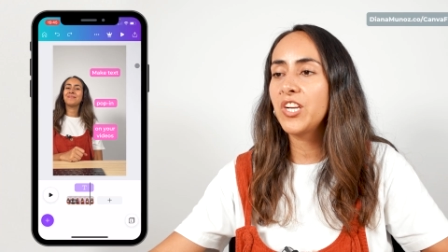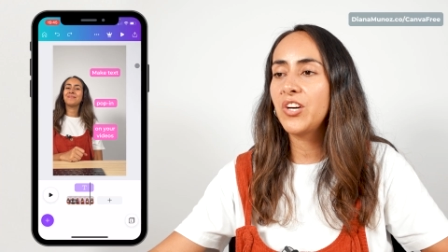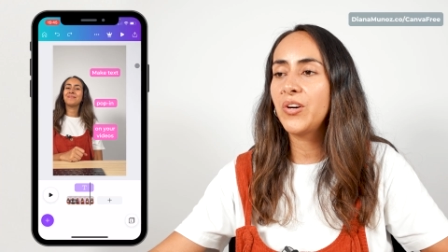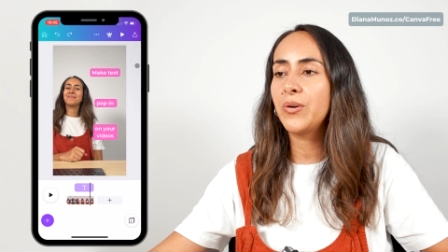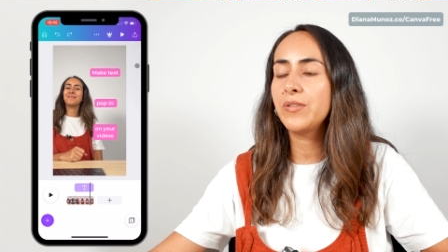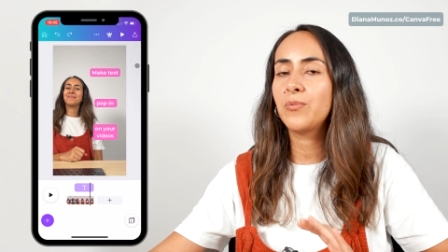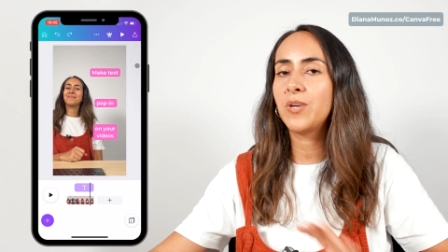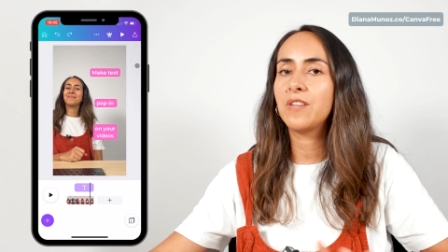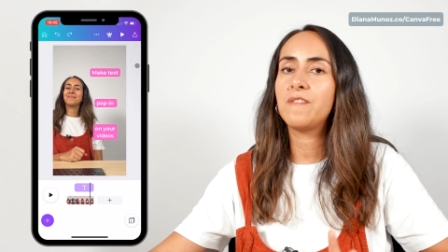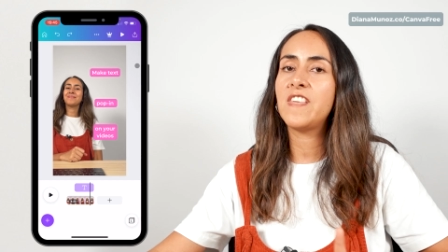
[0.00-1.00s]
gonna hold
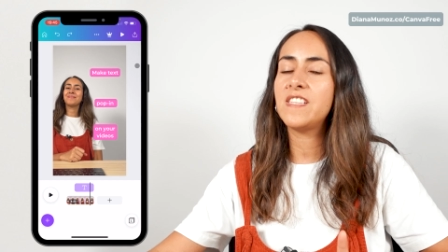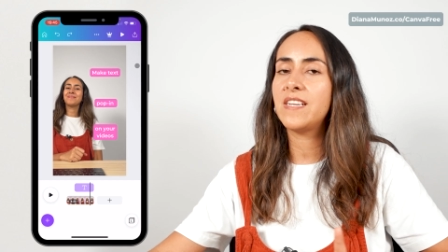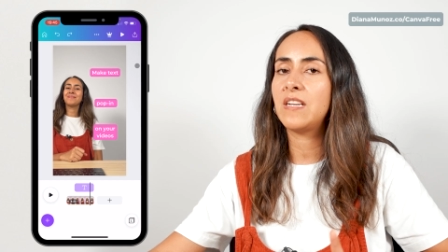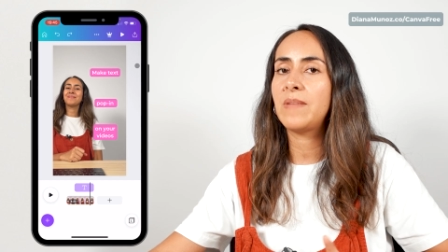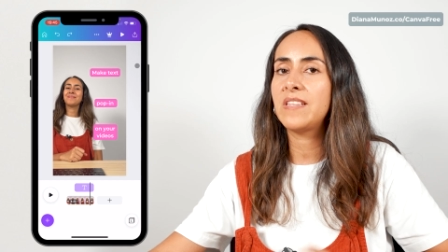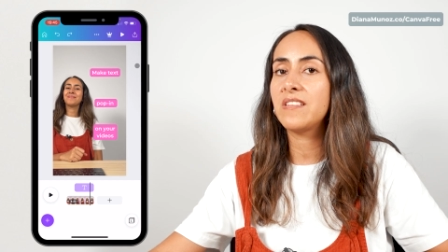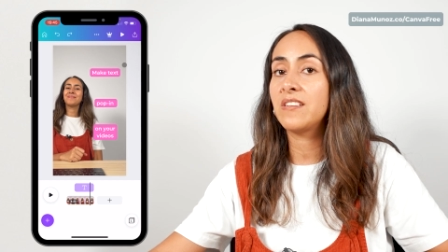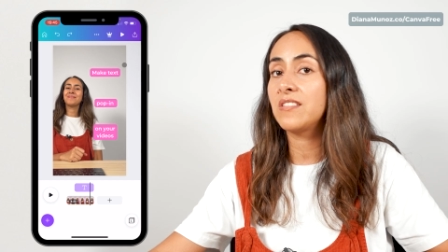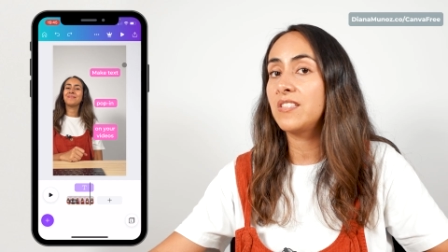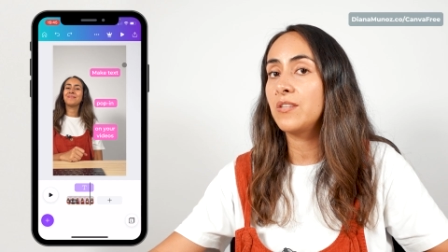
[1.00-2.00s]
one of these elements
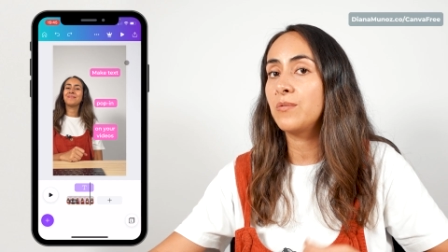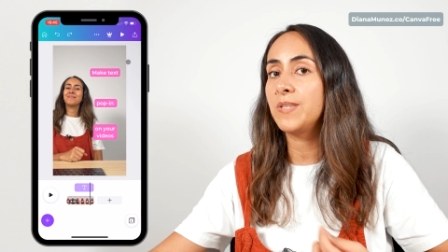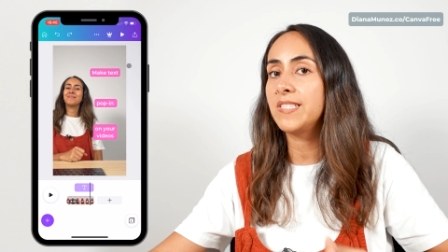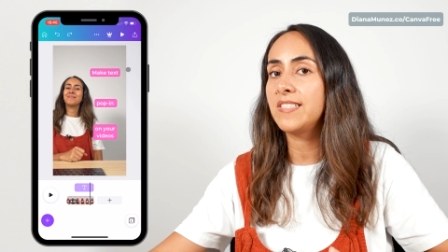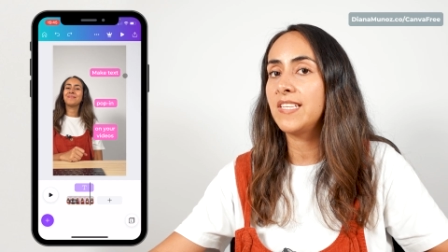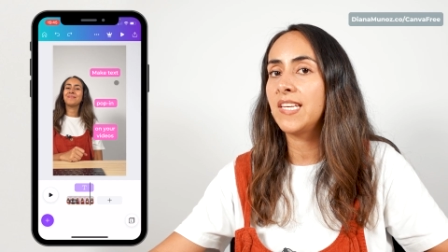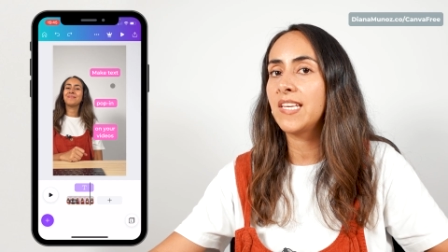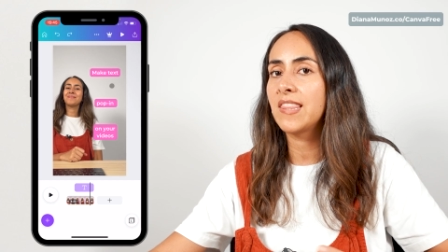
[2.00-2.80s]
until we see